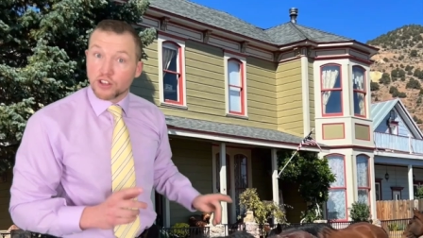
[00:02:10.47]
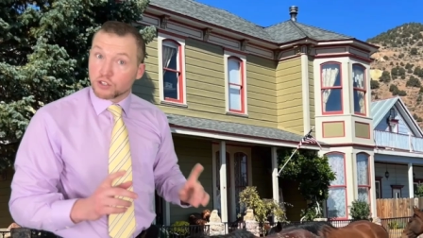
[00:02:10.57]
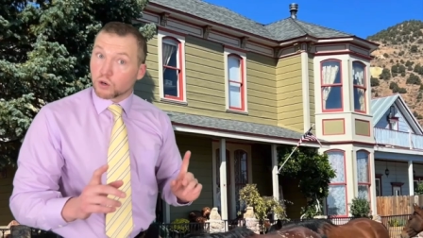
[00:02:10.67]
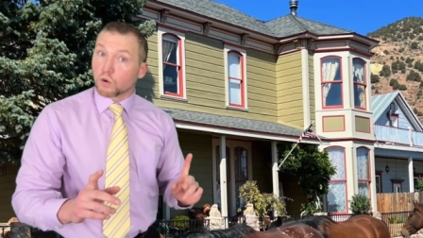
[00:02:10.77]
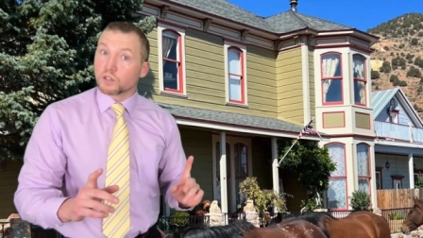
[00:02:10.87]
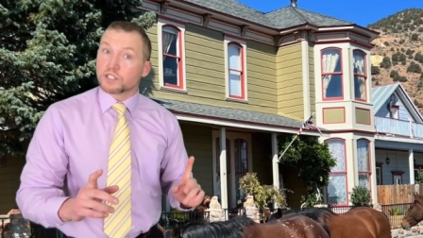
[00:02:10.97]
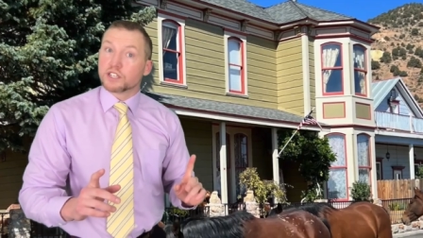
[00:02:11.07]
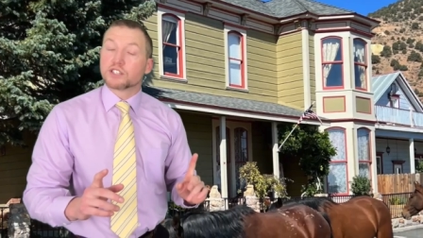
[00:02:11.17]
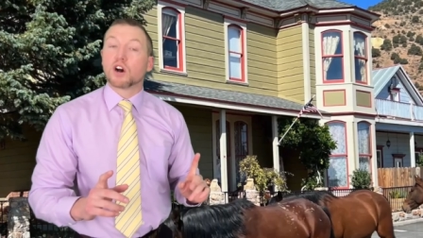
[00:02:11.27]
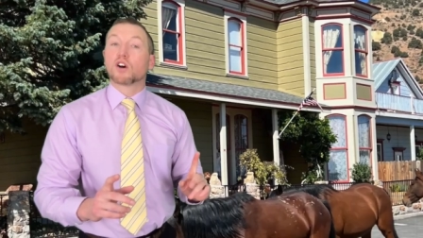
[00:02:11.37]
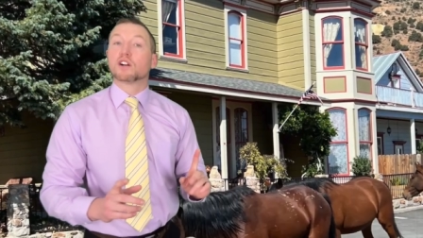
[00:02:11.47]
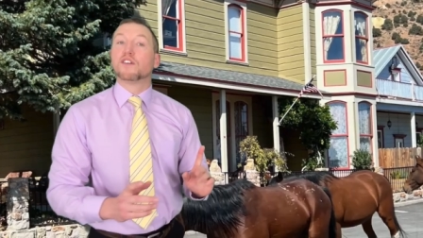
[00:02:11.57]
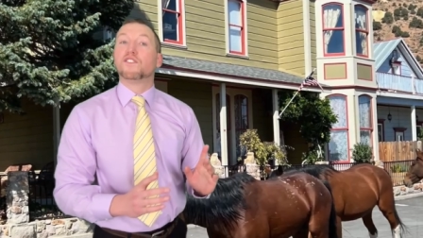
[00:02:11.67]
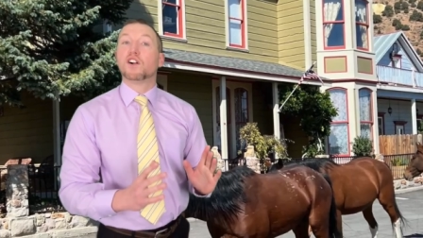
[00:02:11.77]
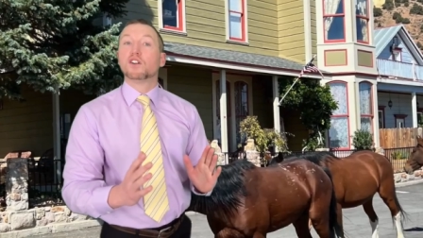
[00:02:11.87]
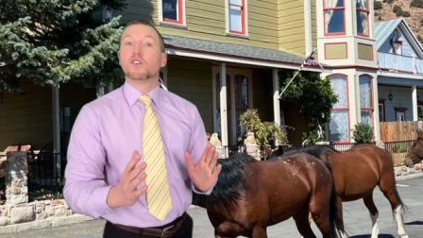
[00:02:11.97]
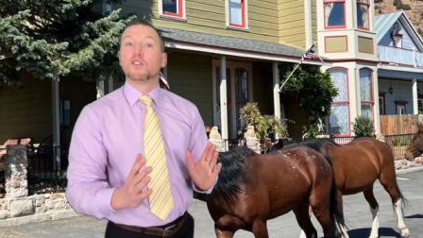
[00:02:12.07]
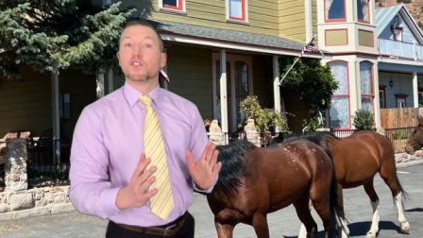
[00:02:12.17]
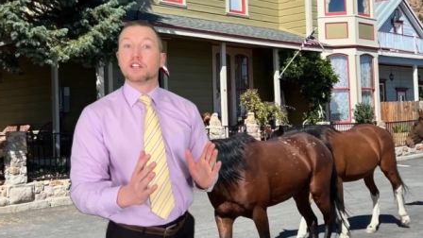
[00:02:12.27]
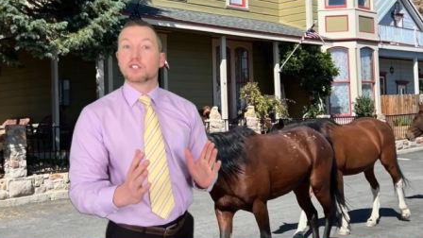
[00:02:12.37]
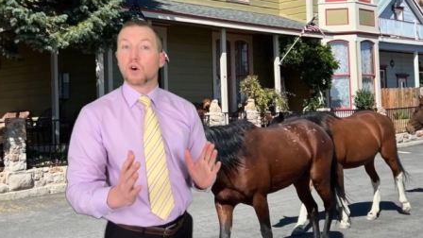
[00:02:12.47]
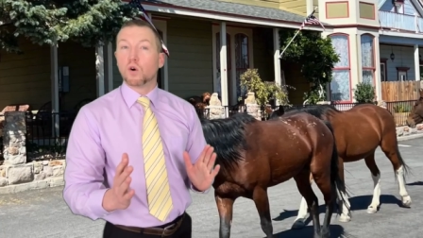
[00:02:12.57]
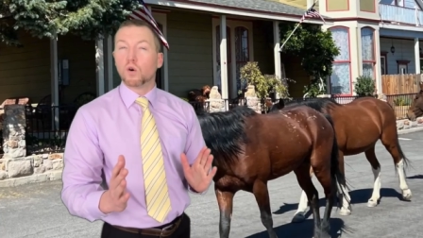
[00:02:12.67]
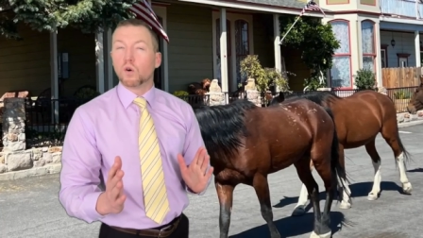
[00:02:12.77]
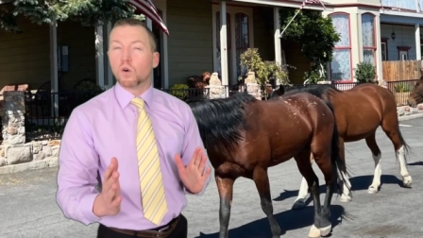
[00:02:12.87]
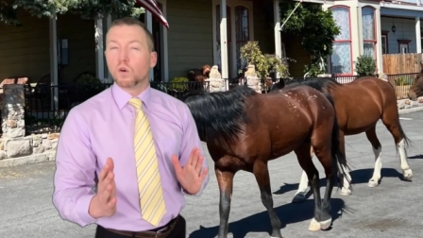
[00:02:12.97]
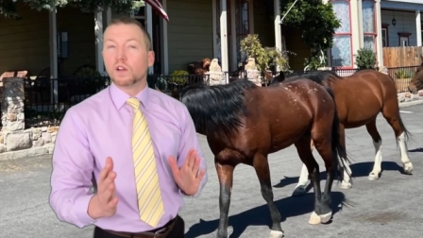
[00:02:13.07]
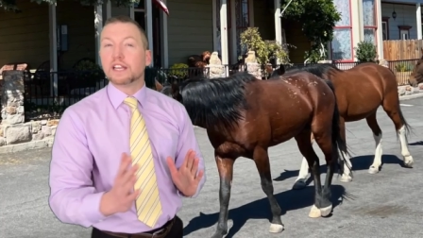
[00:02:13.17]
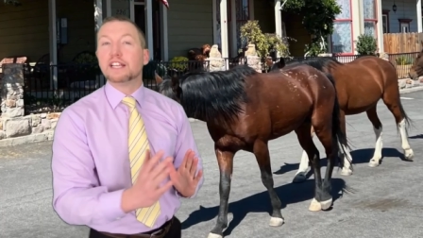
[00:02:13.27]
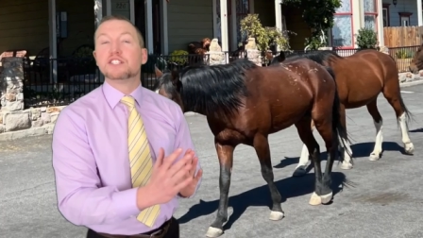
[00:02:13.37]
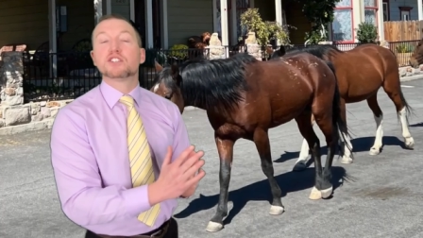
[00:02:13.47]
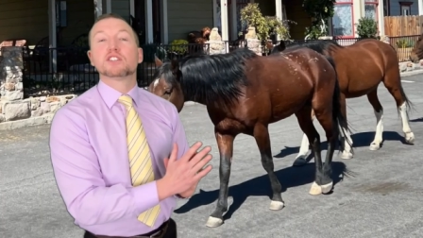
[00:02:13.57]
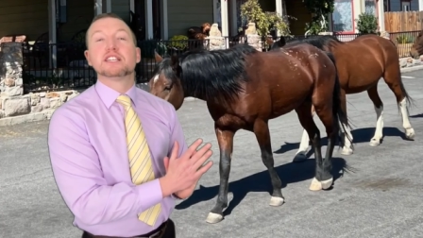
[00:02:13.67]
those horses are going to follow this whole easterly